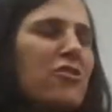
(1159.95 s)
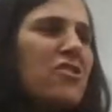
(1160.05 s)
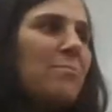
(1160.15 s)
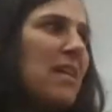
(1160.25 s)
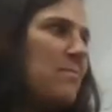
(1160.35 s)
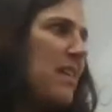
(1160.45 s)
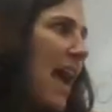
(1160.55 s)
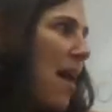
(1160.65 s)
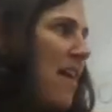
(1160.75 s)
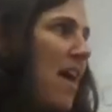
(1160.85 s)
Your kids are
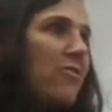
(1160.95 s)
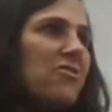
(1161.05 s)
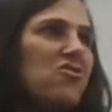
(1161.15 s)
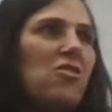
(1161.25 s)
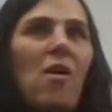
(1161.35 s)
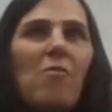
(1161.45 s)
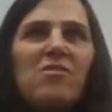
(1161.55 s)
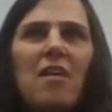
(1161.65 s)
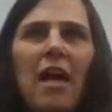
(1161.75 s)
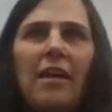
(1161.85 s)
sometimes like, how the hell did
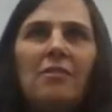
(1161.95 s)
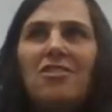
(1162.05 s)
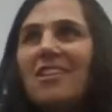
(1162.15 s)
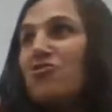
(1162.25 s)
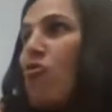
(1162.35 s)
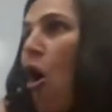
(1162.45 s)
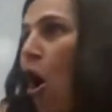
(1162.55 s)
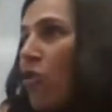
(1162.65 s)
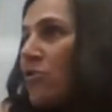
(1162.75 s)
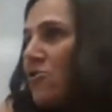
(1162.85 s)
she know I was lying? Just
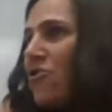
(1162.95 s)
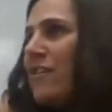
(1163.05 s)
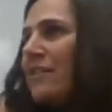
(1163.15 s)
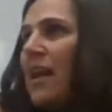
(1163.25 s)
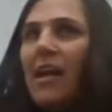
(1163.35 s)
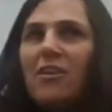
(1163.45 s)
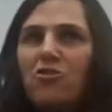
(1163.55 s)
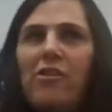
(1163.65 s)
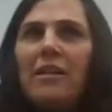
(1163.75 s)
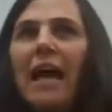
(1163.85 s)
because you're old, because you
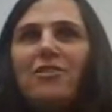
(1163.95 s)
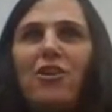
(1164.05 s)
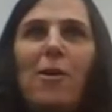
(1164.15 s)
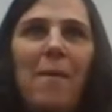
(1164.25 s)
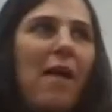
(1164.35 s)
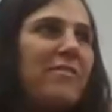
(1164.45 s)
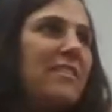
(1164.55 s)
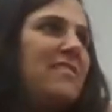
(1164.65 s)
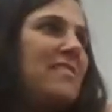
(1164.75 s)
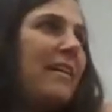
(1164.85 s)
already did it, because you already lied to
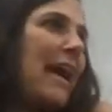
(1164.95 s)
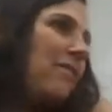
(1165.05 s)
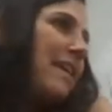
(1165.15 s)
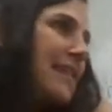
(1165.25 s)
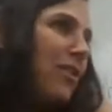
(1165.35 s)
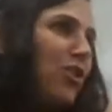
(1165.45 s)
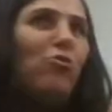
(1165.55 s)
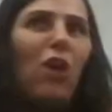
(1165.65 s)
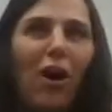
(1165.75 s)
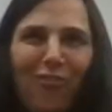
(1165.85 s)
your parents and snuck out.
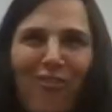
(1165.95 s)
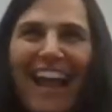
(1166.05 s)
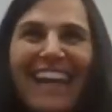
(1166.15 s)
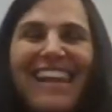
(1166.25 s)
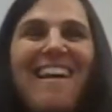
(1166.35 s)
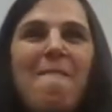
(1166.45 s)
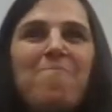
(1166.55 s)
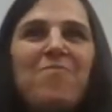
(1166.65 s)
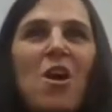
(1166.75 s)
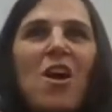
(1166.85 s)
That's how you know,
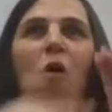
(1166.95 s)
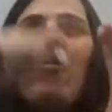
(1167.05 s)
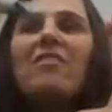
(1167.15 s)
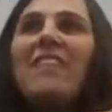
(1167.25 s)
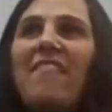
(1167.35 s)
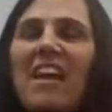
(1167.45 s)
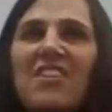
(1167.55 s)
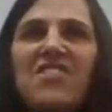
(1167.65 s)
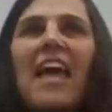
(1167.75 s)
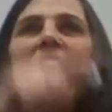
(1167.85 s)
right?
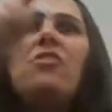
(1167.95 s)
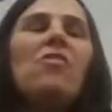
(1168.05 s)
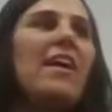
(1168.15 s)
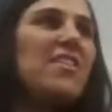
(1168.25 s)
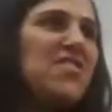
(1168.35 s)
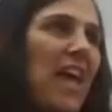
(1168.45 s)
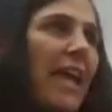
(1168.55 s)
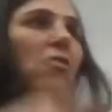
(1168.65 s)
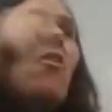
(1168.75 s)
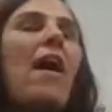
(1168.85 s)
We're living a cycle
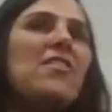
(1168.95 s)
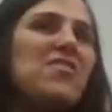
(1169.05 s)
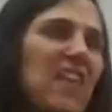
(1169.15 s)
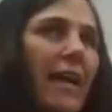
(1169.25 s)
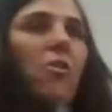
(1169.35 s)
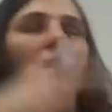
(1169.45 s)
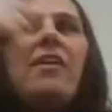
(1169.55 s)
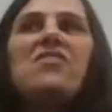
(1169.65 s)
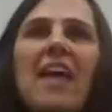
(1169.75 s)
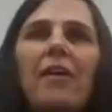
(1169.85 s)
and a cycle and a
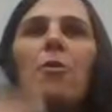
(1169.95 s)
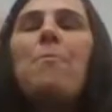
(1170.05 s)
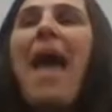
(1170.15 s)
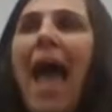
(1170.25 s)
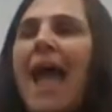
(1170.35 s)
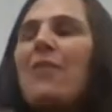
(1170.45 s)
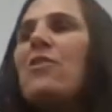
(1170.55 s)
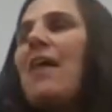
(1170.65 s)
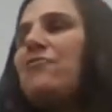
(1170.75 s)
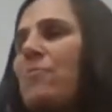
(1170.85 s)
cycle and a cycle,
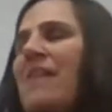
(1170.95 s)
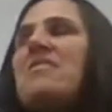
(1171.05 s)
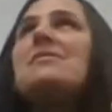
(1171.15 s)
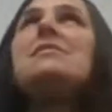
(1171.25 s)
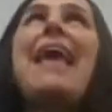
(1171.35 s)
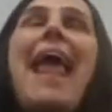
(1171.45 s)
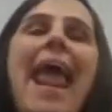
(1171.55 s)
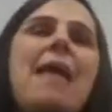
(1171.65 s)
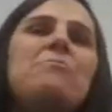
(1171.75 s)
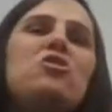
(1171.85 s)
pattern after pattern,
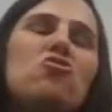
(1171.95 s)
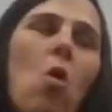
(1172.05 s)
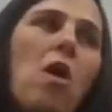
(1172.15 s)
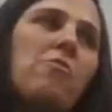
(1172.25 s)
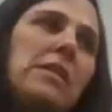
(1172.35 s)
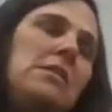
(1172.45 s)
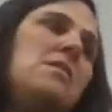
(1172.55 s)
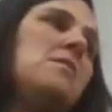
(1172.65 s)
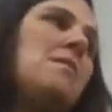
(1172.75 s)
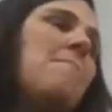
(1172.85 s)
the same
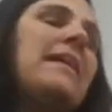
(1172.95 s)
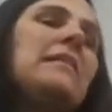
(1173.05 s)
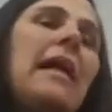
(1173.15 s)
story.